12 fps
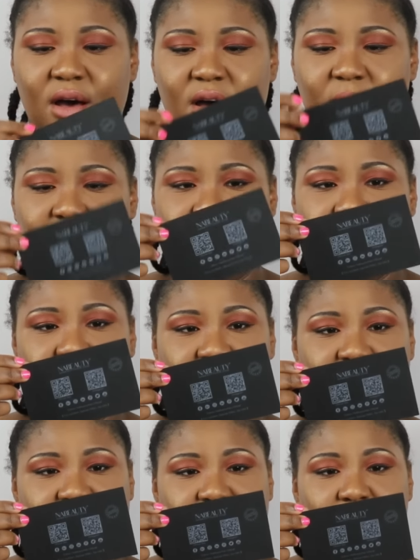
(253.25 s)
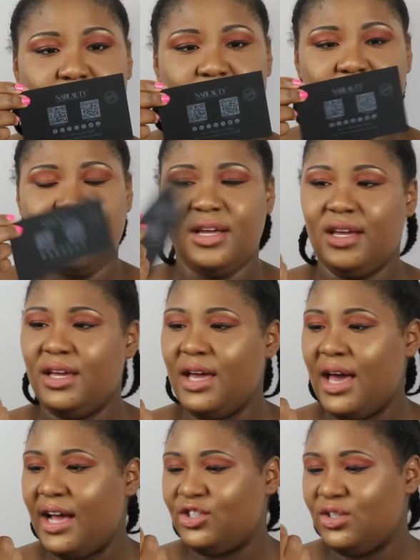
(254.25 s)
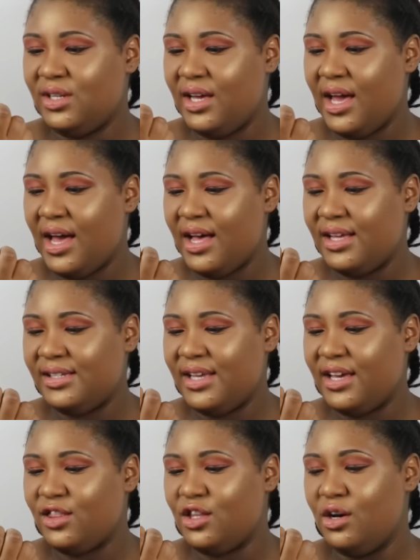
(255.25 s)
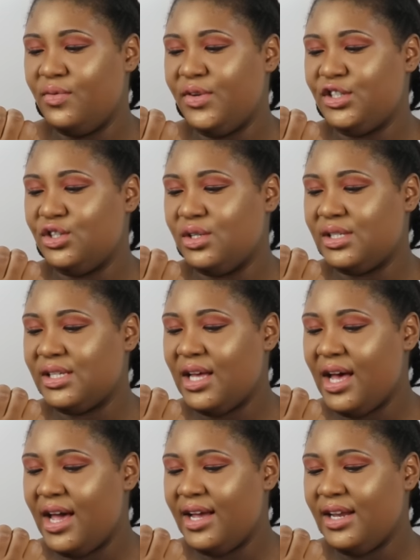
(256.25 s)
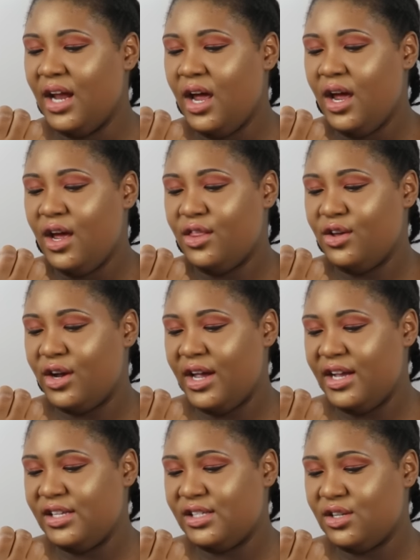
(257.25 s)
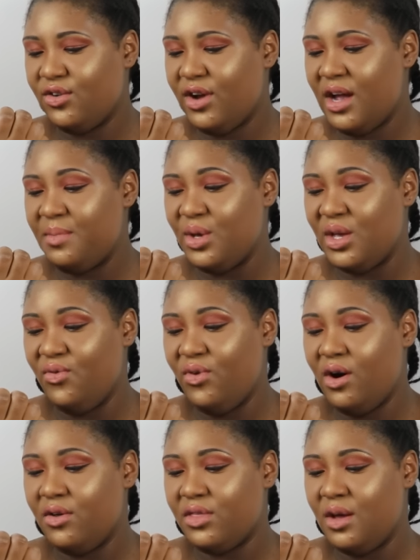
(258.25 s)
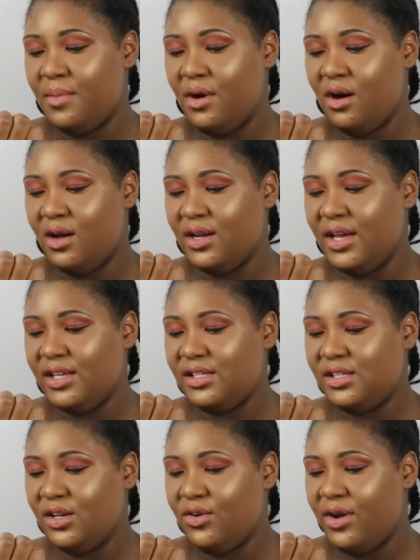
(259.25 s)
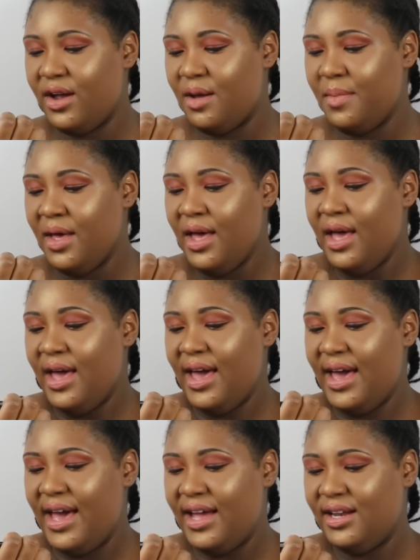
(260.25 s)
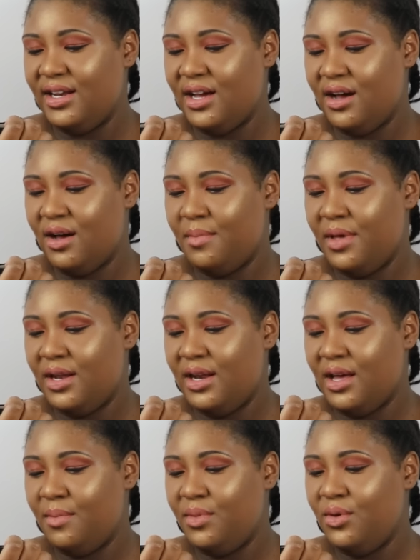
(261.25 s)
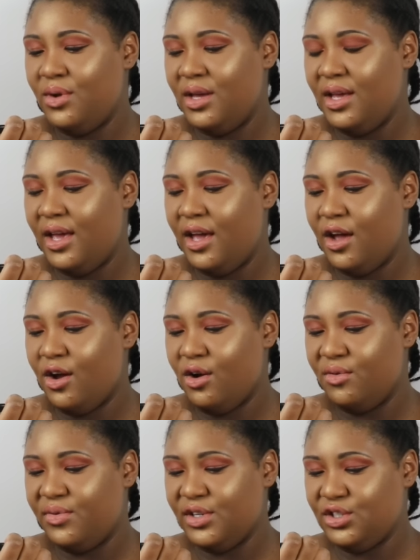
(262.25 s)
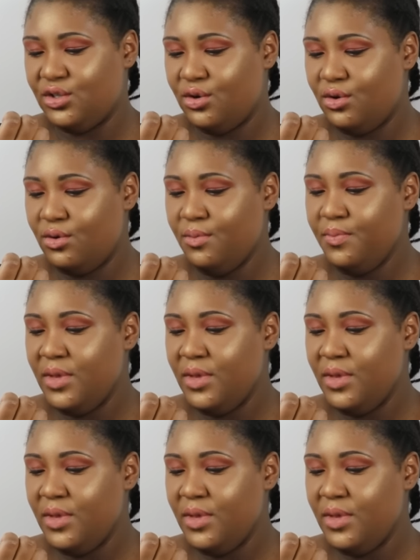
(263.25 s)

Um, this card actually has like the official site, their Instagram. You can follow them on Instagram at um, NABEAUTY Hair Official.